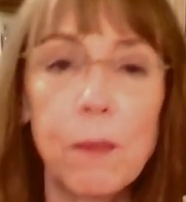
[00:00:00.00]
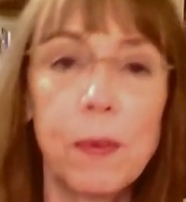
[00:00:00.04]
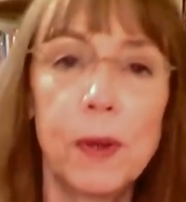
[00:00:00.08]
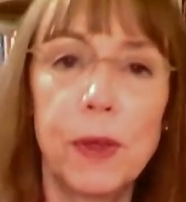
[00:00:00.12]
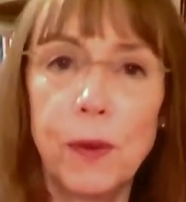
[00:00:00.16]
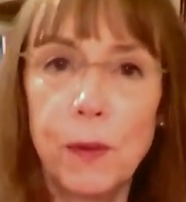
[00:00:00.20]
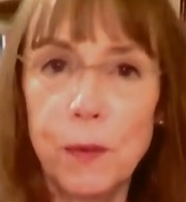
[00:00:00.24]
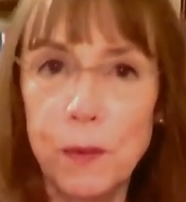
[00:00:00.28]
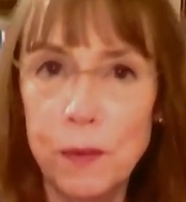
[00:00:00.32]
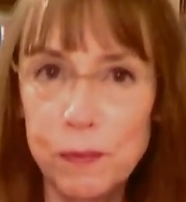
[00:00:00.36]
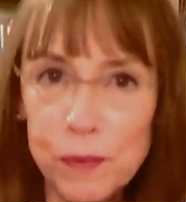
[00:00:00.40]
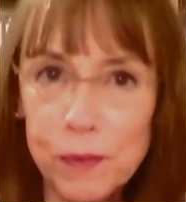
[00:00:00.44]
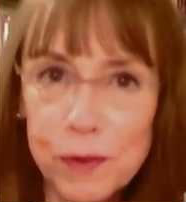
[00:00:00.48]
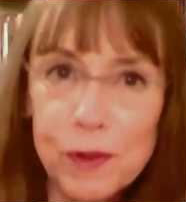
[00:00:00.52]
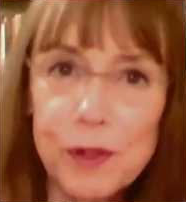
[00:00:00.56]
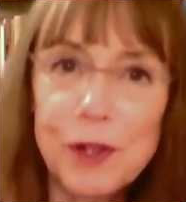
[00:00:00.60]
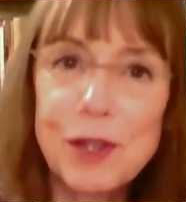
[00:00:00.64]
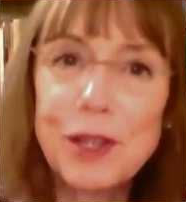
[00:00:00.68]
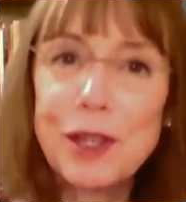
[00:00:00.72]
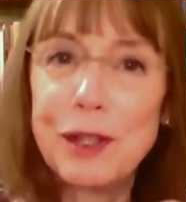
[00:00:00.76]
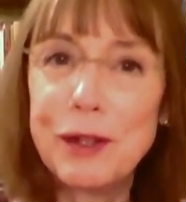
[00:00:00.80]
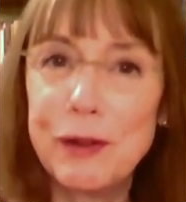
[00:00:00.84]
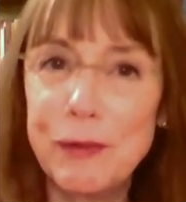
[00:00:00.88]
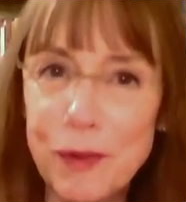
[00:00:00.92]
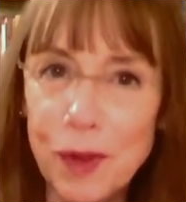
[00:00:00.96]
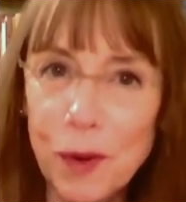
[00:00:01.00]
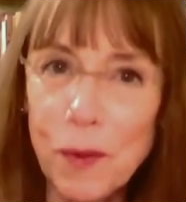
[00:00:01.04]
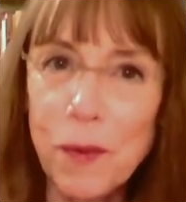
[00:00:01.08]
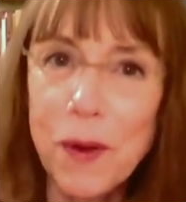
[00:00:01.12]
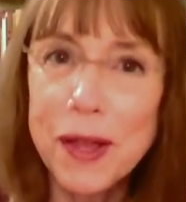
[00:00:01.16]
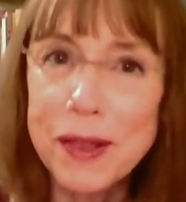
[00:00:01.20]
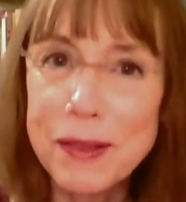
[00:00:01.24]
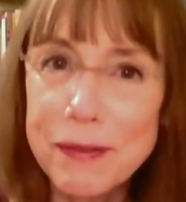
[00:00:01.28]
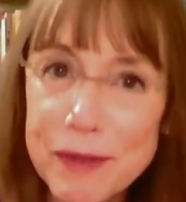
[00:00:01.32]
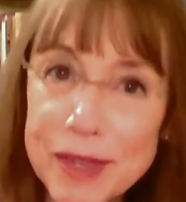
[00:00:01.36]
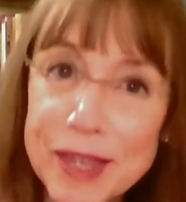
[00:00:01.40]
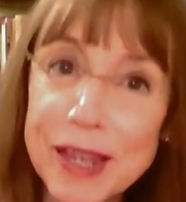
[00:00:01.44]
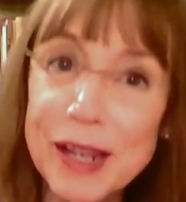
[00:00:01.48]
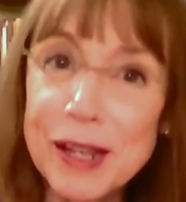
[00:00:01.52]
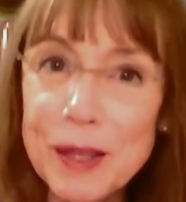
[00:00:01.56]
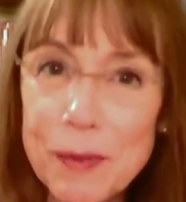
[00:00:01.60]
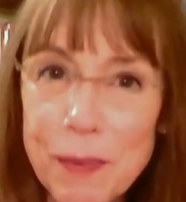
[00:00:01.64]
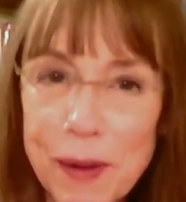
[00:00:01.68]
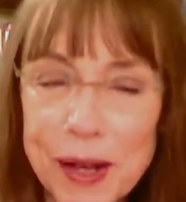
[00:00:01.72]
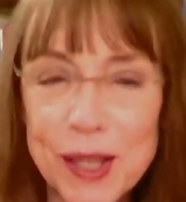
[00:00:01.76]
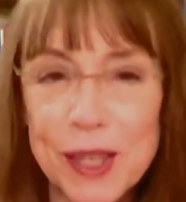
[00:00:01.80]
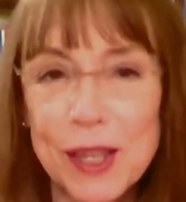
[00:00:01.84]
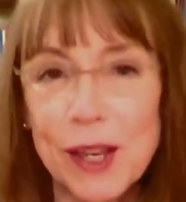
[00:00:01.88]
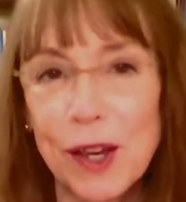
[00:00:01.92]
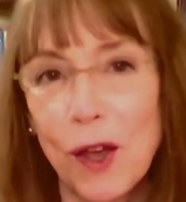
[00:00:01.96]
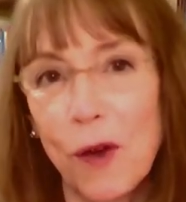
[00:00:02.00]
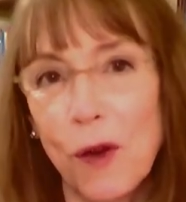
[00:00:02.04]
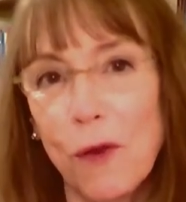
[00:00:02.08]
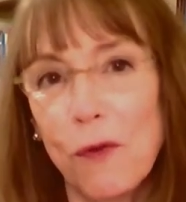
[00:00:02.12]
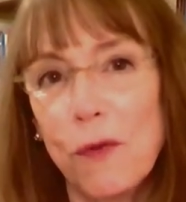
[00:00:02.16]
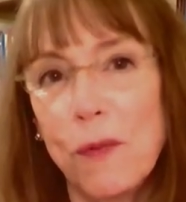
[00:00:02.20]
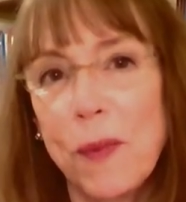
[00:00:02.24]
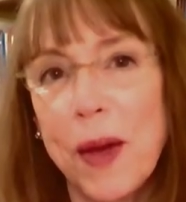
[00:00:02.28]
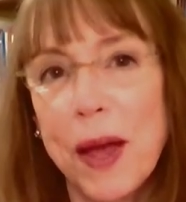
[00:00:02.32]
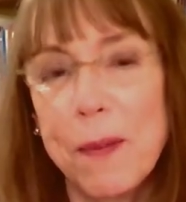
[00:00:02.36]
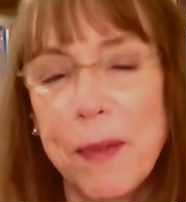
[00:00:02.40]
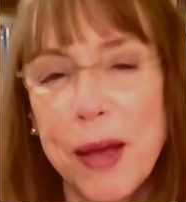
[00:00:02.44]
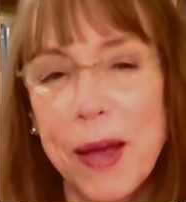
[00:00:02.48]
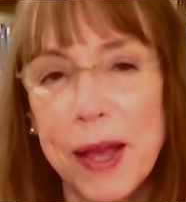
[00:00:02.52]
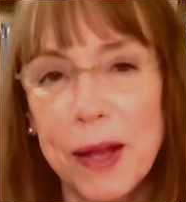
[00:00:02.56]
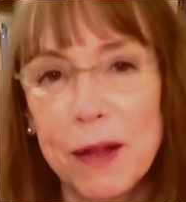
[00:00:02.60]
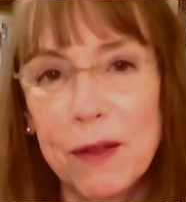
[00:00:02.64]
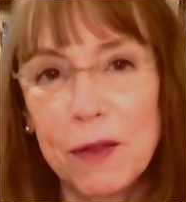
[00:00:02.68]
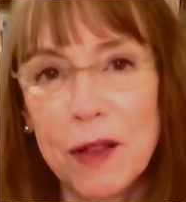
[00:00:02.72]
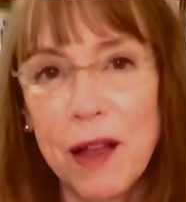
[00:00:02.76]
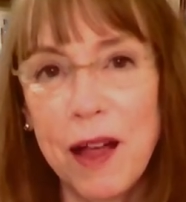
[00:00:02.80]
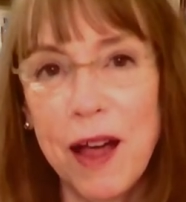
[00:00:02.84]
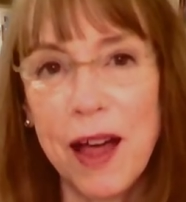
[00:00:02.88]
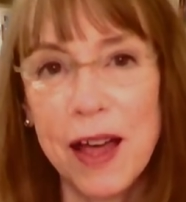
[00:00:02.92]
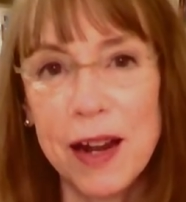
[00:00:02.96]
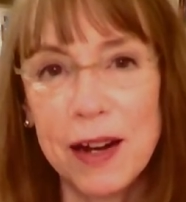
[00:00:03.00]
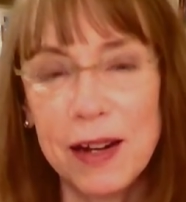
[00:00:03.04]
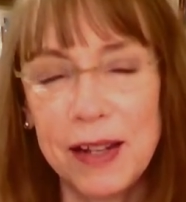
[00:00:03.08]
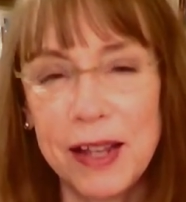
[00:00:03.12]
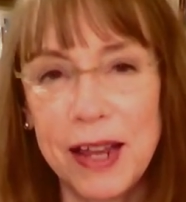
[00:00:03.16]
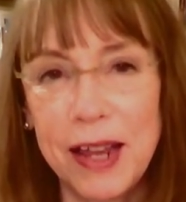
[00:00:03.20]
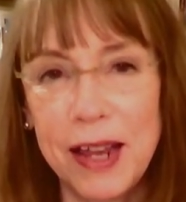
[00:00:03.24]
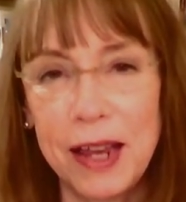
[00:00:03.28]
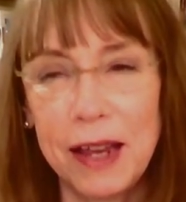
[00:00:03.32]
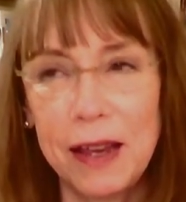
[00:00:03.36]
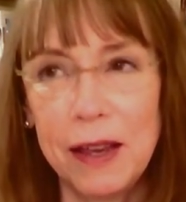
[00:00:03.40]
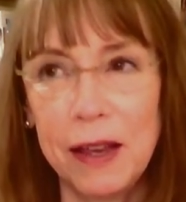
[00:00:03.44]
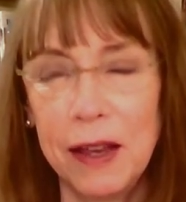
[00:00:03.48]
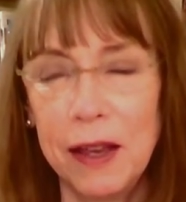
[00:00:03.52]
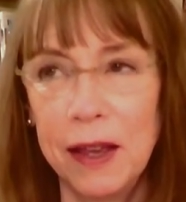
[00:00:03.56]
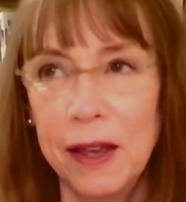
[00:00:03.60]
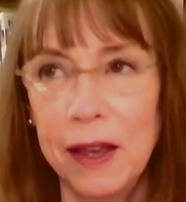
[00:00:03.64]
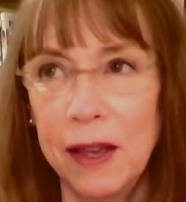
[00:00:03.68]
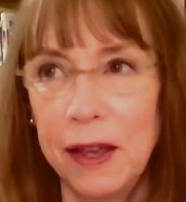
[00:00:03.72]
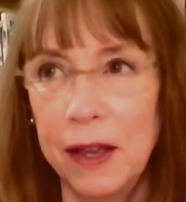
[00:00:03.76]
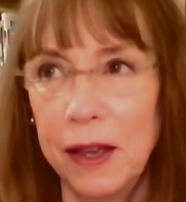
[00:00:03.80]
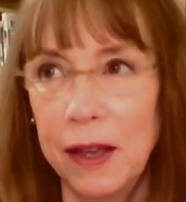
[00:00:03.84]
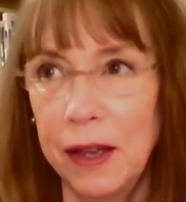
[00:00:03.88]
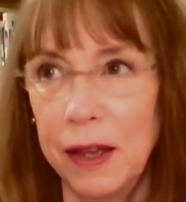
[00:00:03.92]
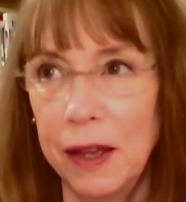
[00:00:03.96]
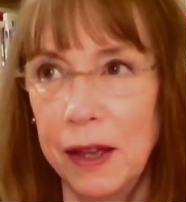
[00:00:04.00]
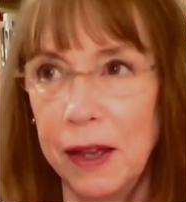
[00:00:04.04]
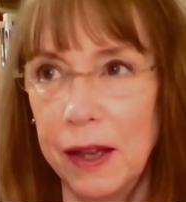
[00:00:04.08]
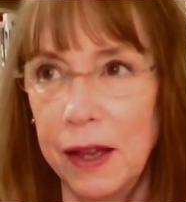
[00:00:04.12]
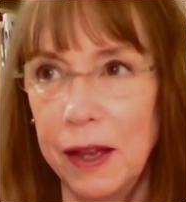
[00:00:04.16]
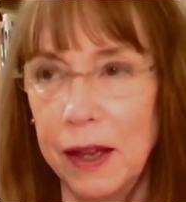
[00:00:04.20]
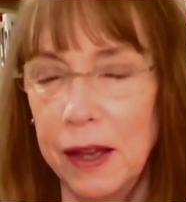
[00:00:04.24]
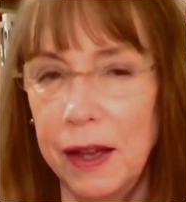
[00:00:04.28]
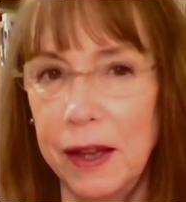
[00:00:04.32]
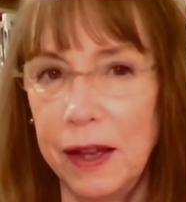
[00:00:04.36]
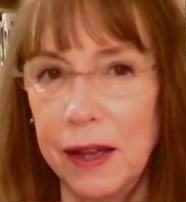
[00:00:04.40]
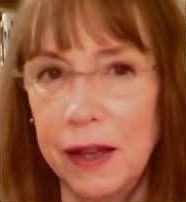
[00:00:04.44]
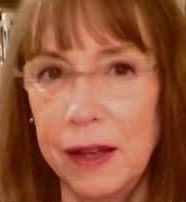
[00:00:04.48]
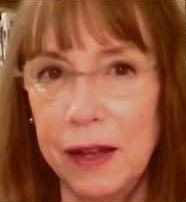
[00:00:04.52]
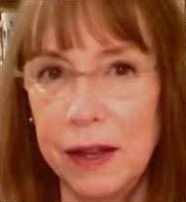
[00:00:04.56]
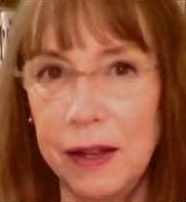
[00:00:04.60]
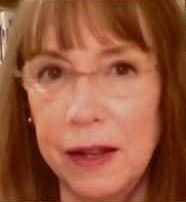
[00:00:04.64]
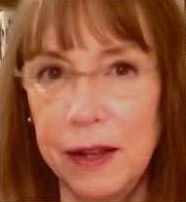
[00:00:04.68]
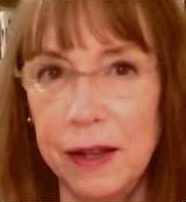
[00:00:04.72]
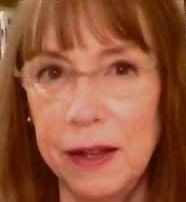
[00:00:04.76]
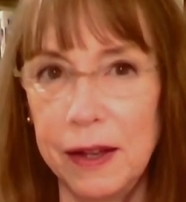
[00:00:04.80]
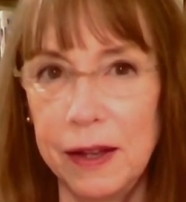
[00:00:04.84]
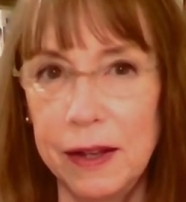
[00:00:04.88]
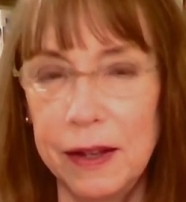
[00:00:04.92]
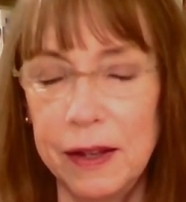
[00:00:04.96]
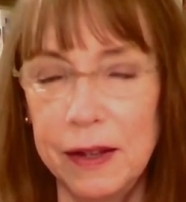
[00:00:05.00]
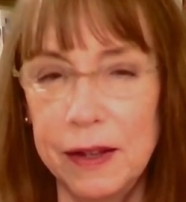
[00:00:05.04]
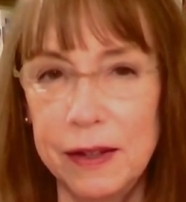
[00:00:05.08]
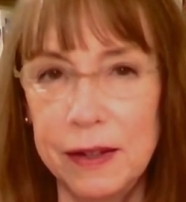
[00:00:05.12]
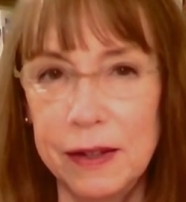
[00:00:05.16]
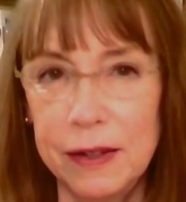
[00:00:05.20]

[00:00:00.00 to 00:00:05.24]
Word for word: but the just the one six months ago by Michael Connelly. Uh,